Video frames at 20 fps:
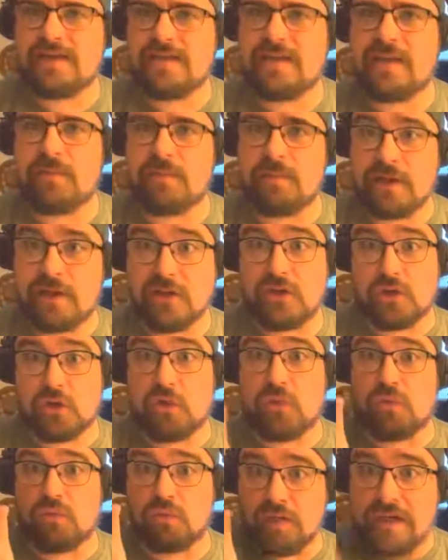in because
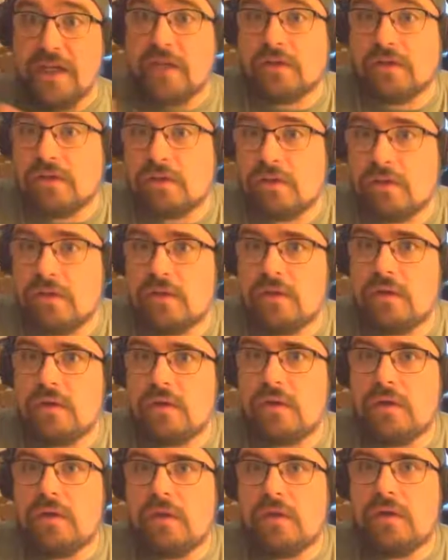you're real.
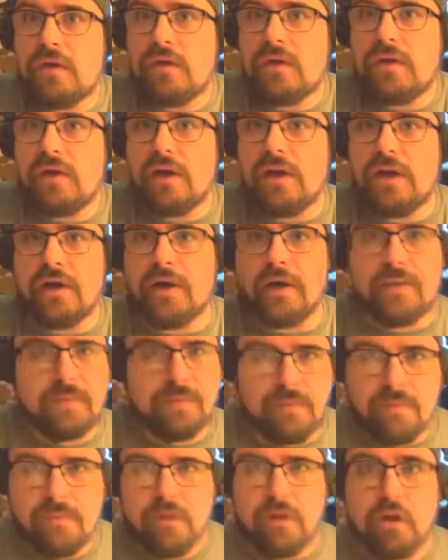
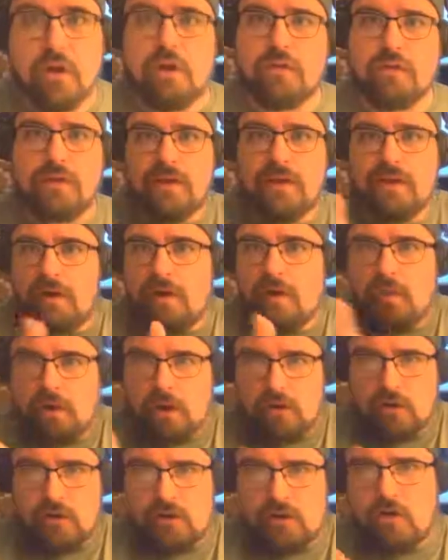You're
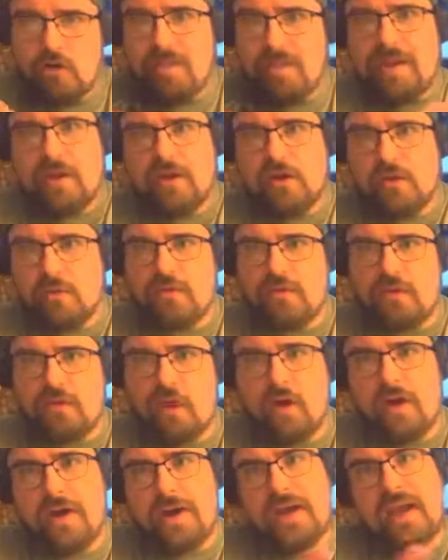human and you're
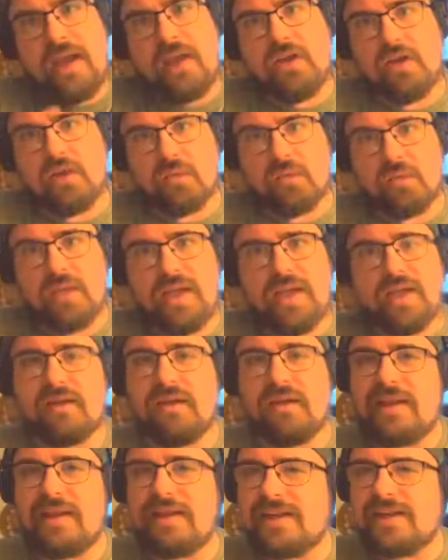flawed and you're
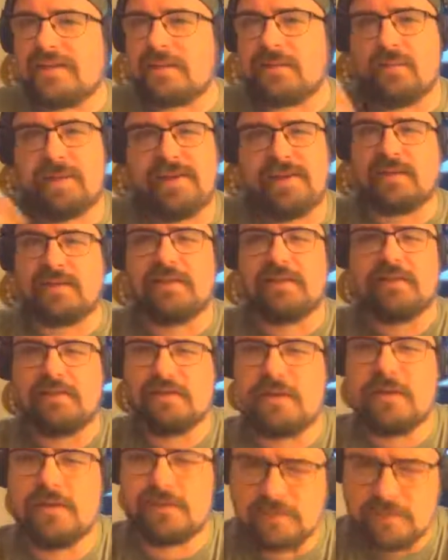real. And that's amazing.
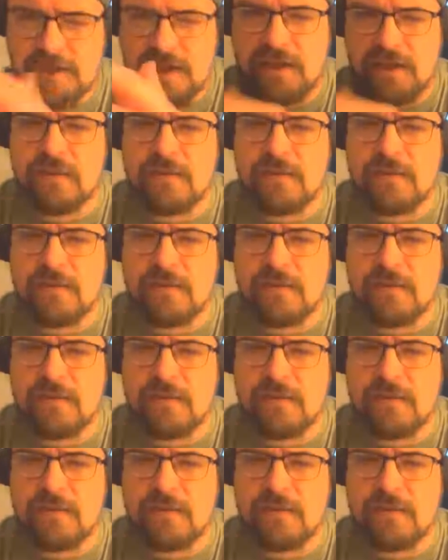So thank you.